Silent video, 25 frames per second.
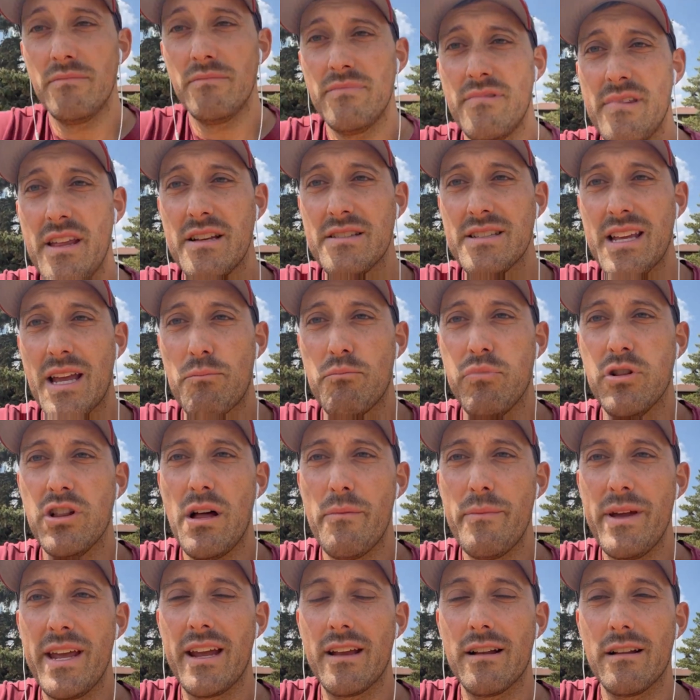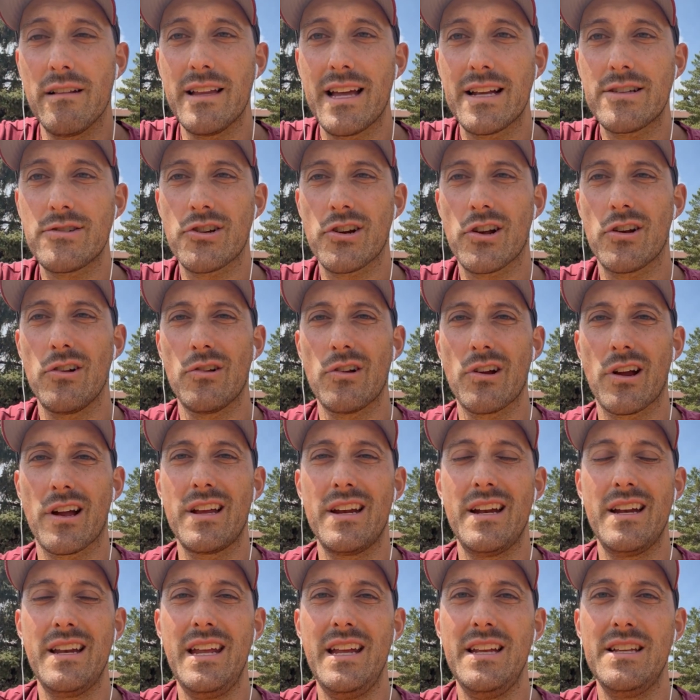things like plumbing and electrical are going
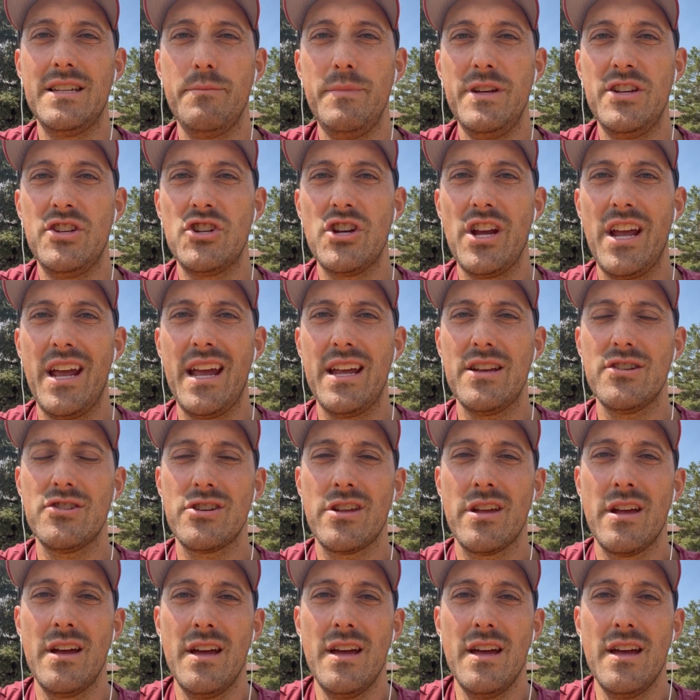to need to be changed.